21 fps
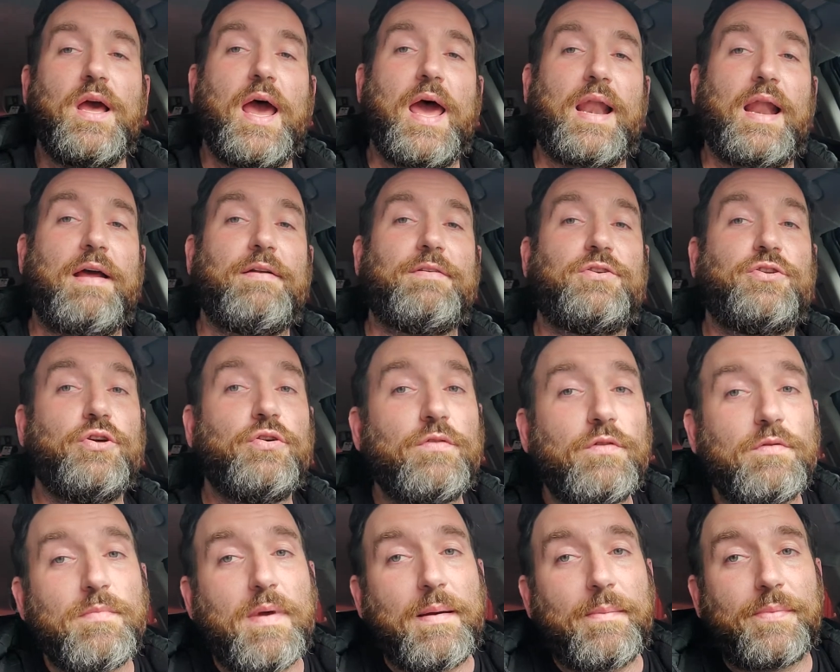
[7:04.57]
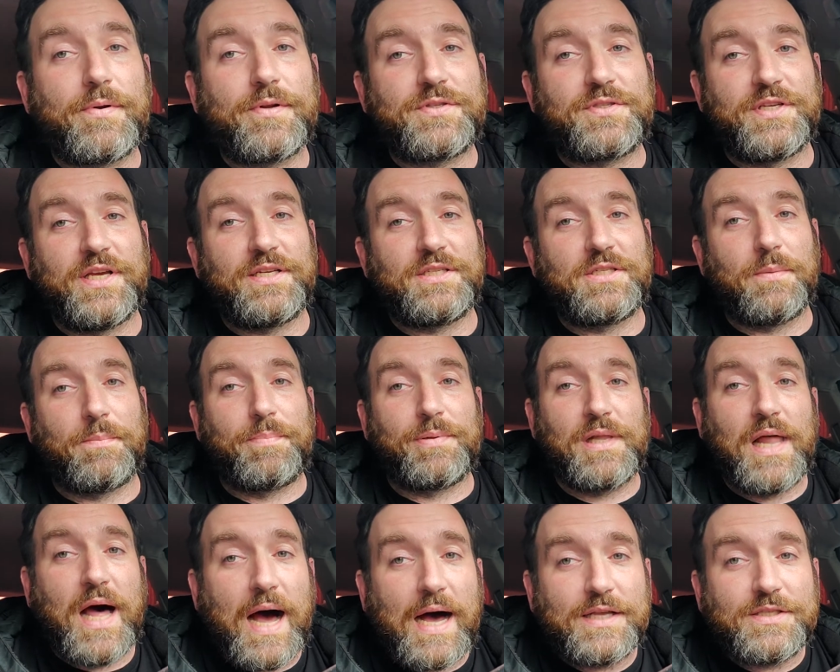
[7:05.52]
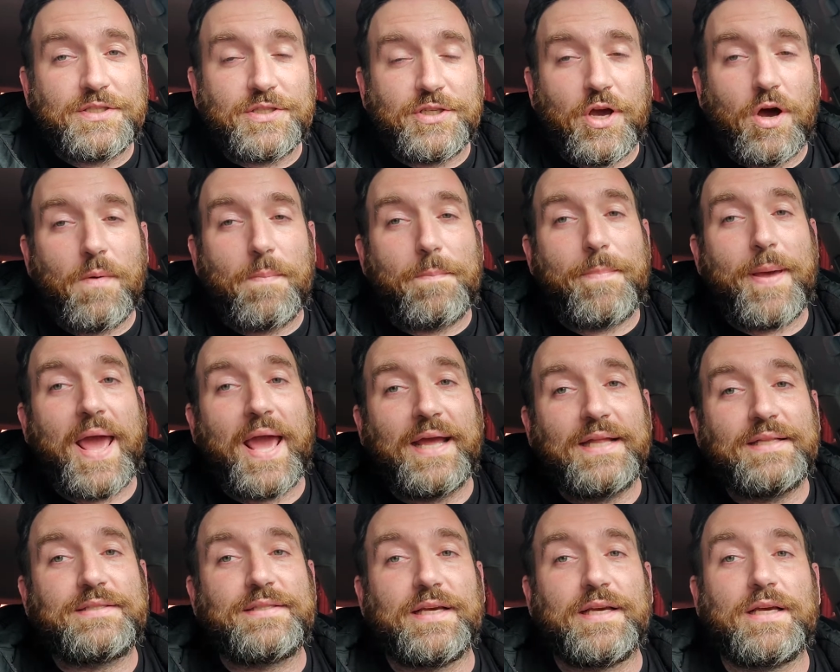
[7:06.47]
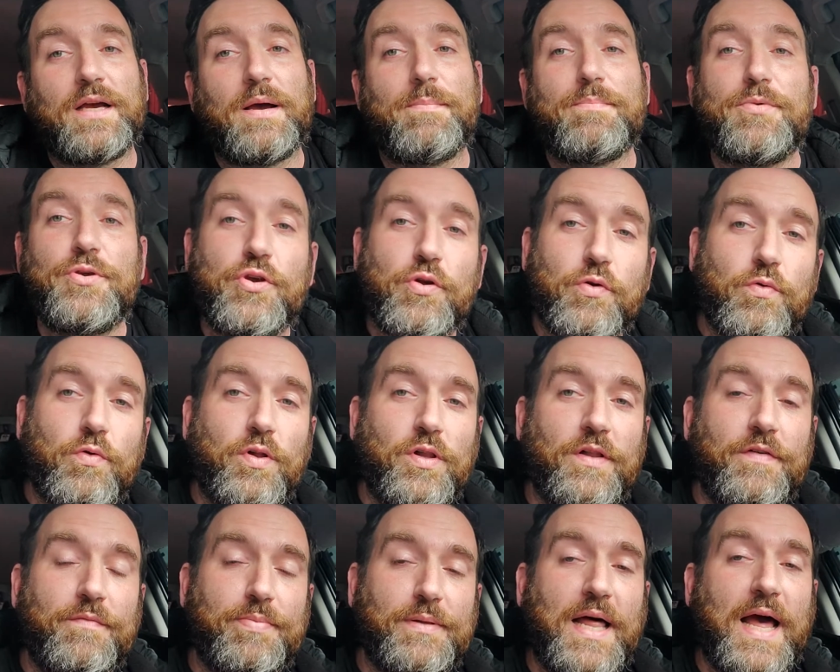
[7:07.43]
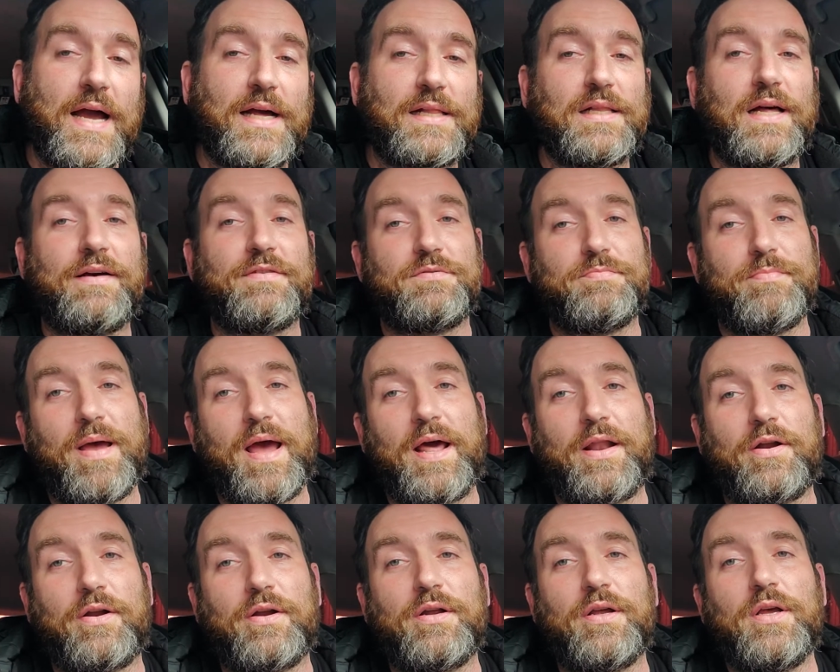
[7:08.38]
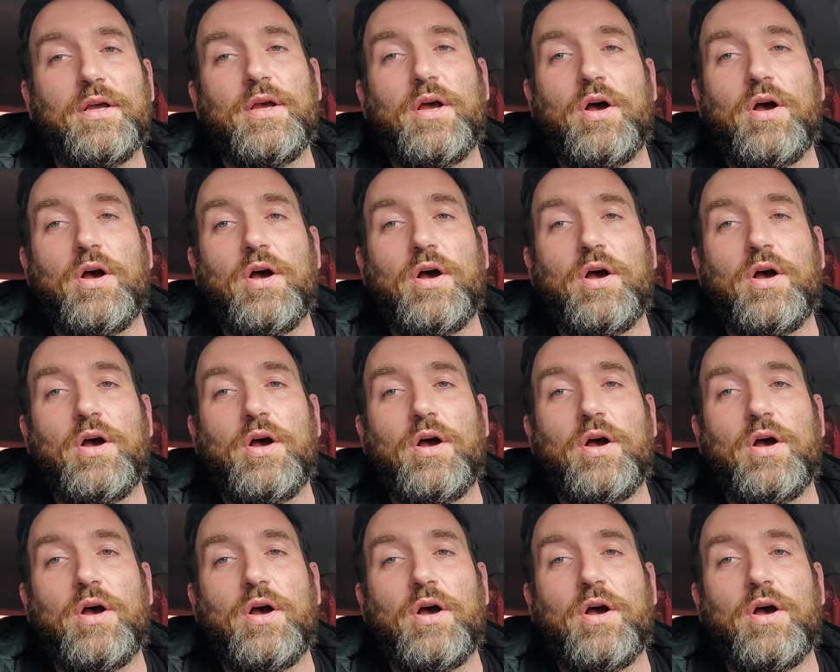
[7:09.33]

And I do remember seeing de Blasio painting a mural of Black Lives Matter